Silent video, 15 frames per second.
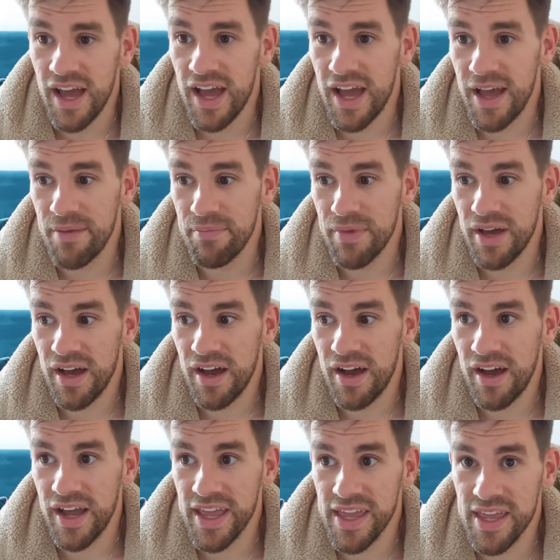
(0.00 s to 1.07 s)

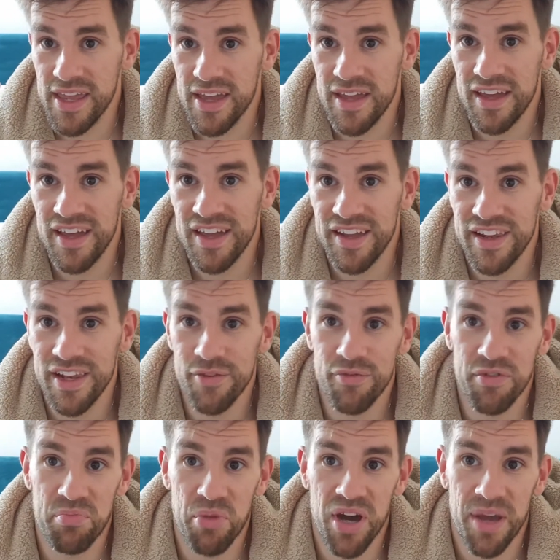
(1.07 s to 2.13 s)
I live
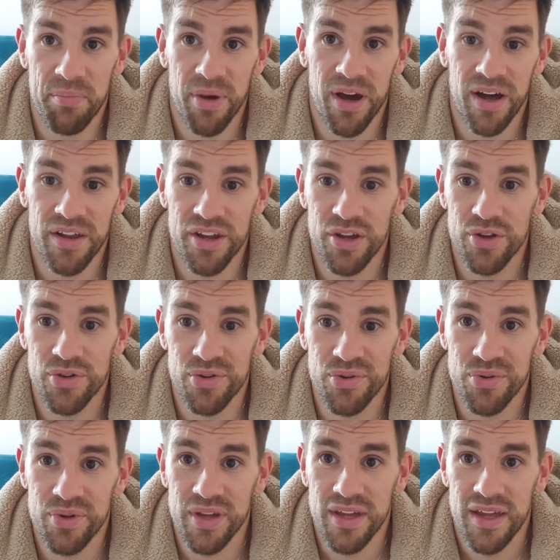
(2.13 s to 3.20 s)
with my partner
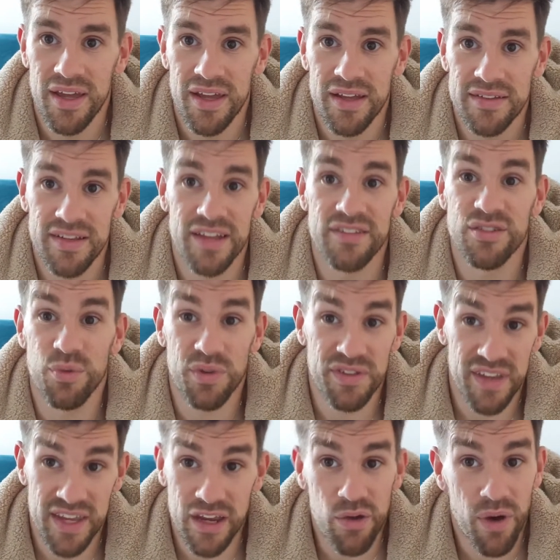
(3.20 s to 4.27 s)
who tends to want
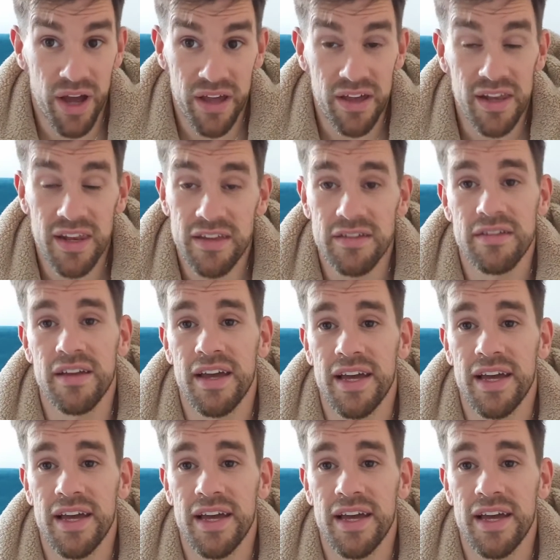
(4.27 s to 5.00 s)
to eat quite early.